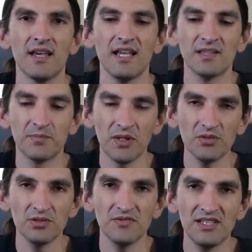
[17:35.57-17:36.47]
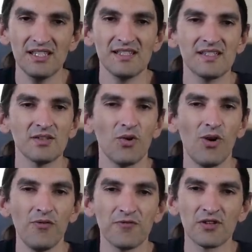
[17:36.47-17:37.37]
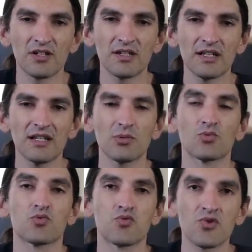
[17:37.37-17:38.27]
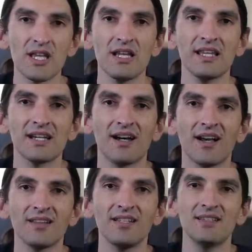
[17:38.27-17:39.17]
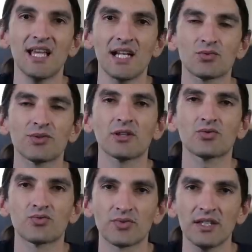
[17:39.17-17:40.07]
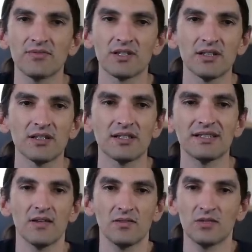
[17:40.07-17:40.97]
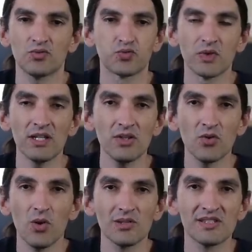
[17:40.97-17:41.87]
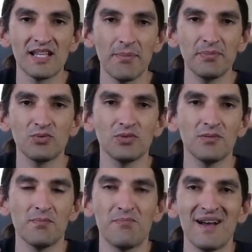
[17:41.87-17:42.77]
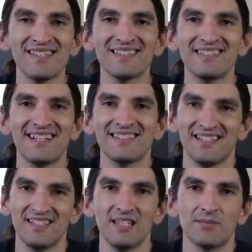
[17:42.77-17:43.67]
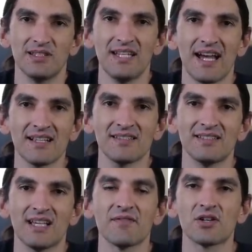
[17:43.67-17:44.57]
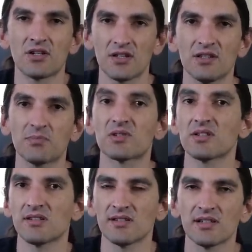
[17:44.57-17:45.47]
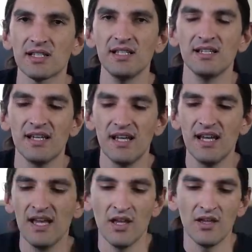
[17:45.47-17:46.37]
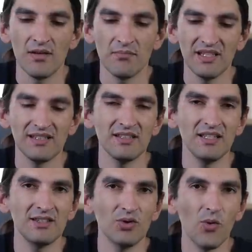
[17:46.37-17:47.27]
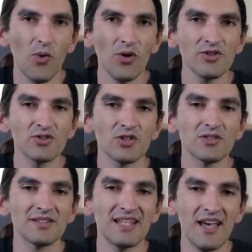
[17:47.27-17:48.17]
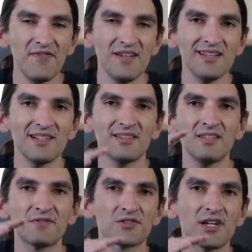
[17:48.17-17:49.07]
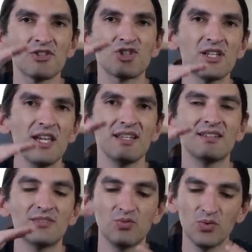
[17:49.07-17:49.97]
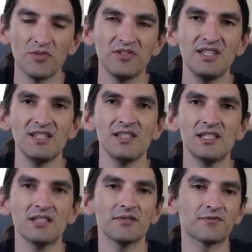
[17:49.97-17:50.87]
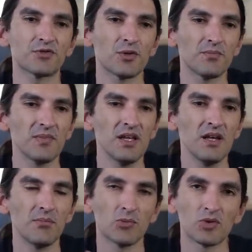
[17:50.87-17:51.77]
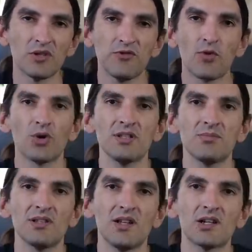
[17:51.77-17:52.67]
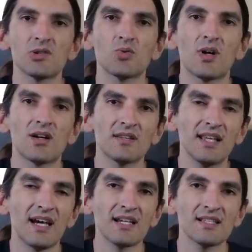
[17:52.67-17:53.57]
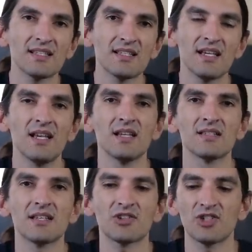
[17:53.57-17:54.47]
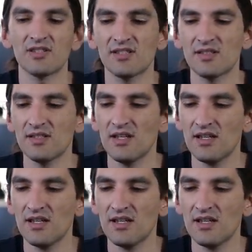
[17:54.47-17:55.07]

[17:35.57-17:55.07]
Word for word: And both of these offer really high detail retrieval that really holds up to best Delta Sigma D A Cs that I've heard personally, but it also definitely differentiates two of these from more affordable R two R D A Cs such as